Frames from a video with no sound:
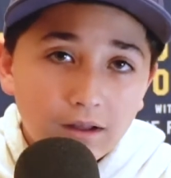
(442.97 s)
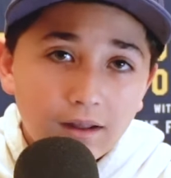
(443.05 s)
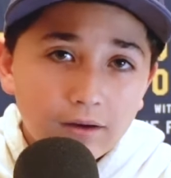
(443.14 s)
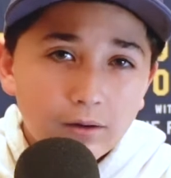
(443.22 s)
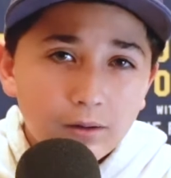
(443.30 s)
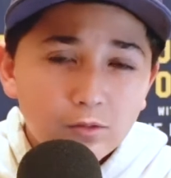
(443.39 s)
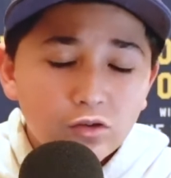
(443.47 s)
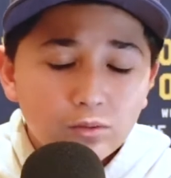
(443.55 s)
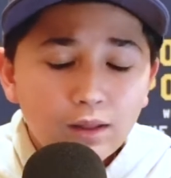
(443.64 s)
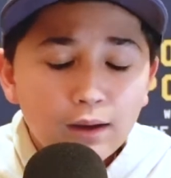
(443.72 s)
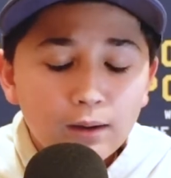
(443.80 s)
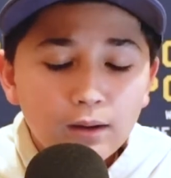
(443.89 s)
Clyde
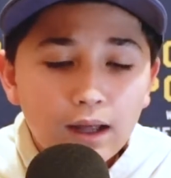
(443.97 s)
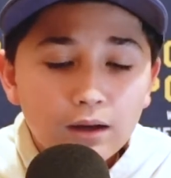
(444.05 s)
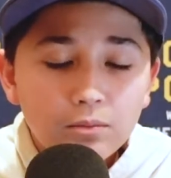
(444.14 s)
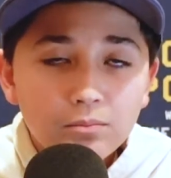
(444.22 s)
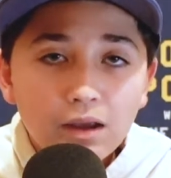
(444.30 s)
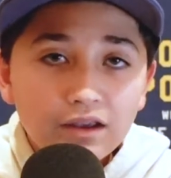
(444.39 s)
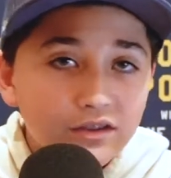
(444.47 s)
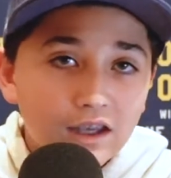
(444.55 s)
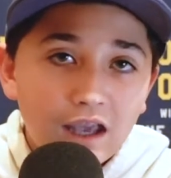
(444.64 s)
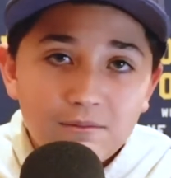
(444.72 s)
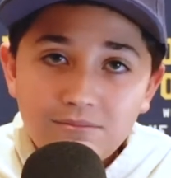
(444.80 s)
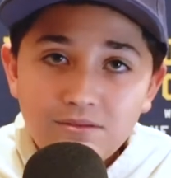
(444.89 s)
Edwards-Helaire had an amazing
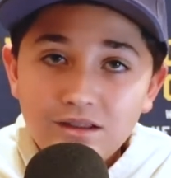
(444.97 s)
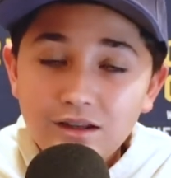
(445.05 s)
game,